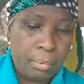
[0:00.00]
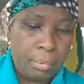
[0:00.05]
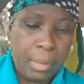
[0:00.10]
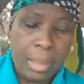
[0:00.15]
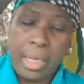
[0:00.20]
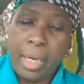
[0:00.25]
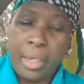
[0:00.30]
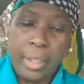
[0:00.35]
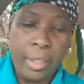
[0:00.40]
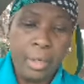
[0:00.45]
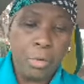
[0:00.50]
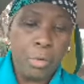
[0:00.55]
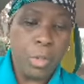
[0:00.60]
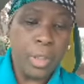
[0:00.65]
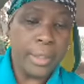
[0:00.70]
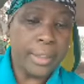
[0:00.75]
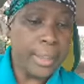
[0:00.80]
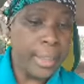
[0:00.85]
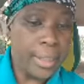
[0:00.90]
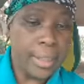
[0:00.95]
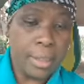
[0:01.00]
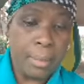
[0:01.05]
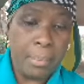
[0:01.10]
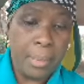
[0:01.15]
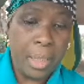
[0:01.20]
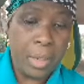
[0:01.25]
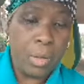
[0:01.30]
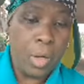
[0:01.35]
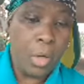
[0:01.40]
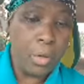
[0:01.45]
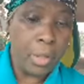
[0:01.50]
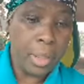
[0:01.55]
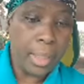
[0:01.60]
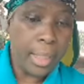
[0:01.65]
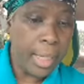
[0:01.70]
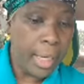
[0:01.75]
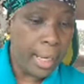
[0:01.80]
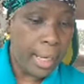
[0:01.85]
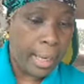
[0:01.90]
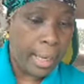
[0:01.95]
In a rotate, so I don't want to
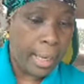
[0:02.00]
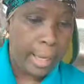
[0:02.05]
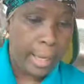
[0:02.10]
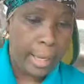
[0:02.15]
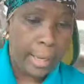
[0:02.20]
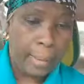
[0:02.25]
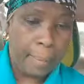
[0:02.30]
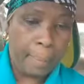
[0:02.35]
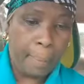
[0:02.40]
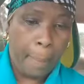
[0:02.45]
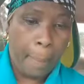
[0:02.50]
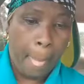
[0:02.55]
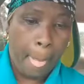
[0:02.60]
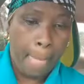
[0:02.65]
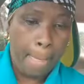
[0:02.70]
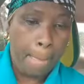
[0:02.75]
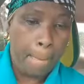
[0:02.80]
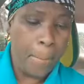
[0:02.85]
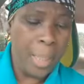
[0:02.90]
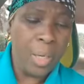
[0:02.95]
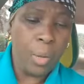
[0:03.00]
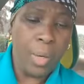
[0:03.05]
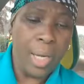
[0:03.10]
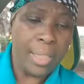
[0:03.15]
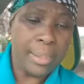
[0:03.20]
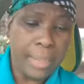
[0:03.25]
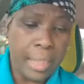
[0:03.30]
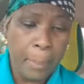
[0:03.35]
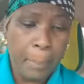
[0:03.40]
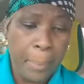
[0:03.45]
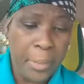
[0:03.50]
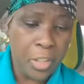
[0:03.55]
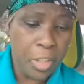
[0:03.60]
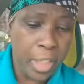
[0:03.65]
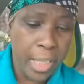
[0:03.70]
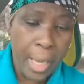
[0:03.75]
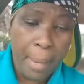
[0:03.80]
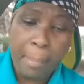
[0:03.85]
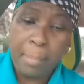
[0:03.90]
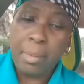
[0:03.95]
care. I don't want to send a picture
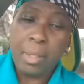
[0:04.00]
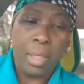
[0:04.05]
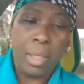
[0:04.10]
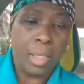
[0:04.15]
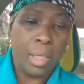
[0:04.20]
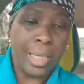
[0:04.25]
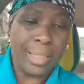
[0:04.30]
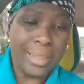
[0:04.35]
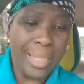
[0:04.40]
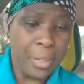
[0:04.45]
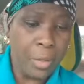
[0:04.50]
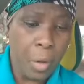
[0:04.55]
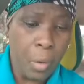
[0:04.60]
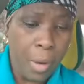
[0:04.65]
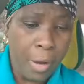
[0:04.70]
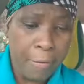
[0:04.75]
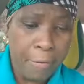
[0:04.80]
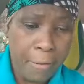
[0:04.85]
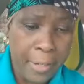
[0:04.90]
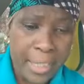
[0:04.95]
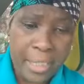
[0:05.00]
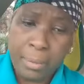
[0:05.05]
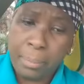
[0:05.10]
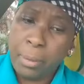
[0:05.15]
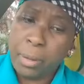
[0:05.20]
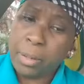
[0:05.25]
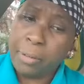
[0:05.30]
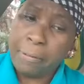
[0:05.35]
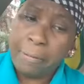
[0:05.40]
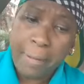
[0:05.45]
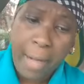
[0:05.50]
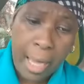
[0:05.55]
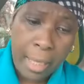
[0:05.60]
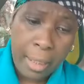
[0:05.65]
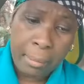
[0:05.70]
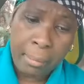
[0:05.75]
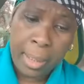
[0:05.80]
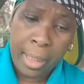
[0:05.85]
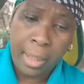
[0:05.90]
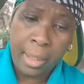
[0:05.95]
of them. Because I don't want Facebook to flag
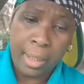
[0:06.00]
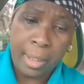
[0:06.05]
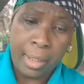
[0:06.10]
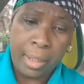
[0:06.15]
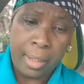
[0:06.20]
me.